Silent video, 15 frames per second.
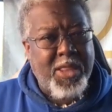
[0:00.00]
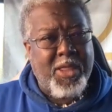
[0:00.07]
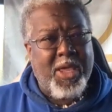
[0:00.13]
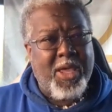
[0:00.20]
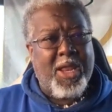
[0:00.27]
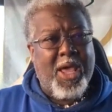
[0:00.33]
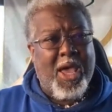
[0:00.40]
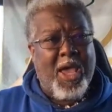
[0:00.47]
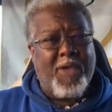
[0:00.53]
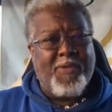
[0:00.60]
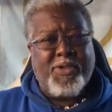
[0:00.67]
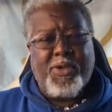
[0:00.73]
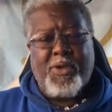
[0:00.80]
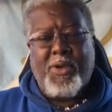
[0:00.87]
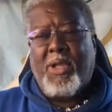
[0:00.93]
that I
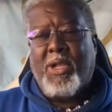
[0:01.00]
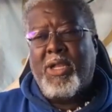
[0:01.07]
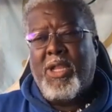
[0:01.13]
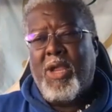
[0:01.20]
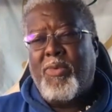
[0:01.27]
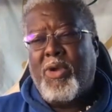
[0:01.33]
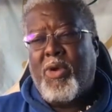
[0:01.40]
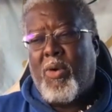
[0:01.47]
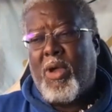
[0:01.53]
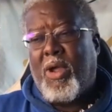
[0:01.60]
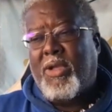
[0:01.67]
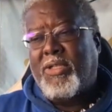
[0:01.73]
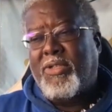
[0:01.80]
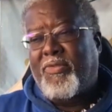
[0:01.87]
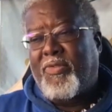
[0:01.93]
have taught, and that
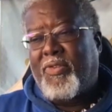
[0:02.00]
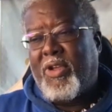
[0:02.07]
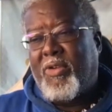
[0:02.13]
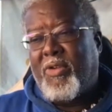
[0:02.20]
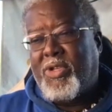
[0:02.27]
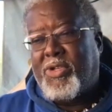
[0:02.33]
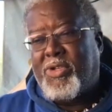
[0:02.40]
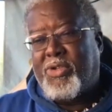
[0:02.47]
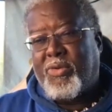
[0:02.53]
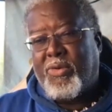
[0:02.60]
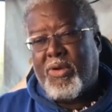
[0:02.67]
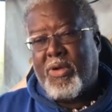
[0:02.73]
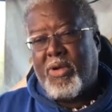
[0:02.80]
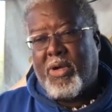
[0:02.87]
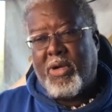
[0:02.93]
requires a very
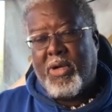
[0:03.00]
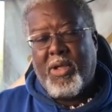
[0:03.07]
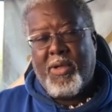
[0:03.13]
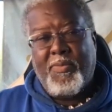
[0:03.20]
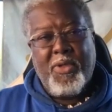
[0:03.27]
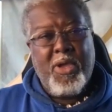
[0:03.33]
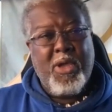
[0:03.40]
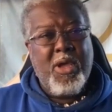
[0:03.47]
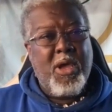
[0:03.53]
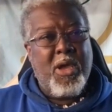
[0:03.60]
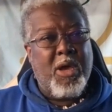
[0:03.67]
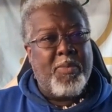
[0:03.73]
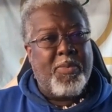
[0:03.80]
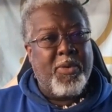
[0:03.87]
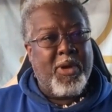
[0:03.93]
strong
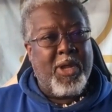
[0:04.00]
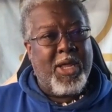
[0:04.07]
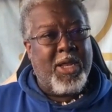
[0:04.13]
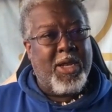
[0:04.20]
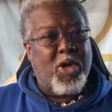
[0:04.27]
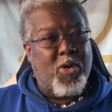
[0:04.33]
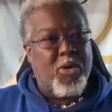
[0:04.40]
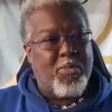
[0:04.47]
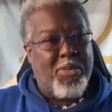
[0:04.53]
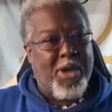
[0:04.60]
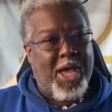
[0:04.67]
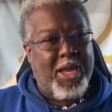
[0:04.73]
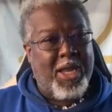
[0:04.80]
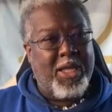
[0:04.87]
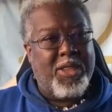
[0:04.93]
upper and lower
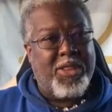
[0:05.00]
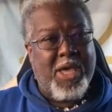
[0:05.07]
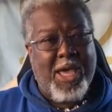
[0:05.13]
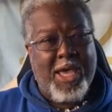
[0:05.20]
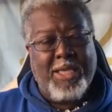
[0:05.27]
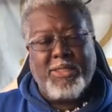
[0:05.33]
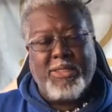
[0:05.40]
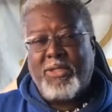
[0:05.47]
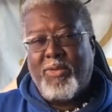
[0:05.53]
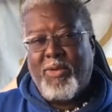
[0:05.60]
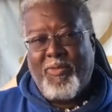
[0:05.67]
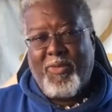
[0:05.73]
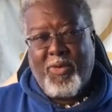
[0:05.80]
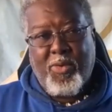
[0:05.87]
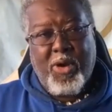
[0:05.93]
body, thighs. And so
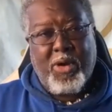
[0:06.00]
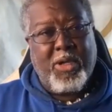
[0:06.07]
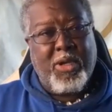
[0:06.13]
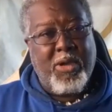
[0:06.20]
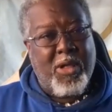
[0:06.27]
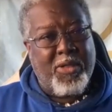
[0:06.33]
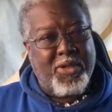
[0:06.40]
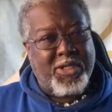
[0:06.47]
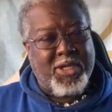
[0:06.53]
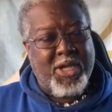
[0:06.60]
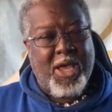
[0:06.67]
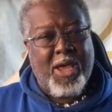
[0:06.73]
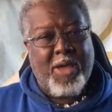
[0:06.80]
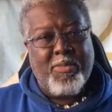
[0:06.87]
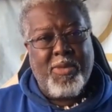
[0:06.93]
we've been working all this
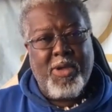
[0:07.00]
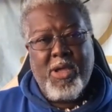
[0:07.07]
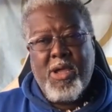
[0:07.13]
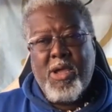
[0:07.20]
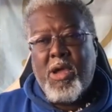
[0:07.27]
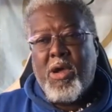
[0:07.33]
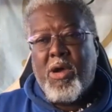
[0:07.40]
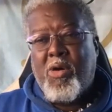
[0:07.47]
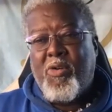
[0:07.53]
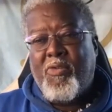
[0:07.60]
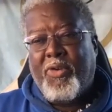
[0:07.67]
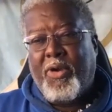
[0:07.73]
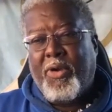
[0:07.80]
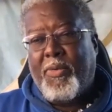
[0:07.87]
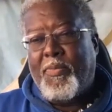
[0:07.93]
time
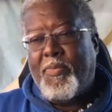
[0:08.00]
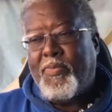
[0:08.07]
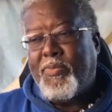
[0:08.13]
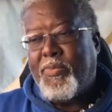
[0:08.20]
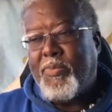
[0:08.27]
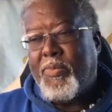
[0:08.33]
over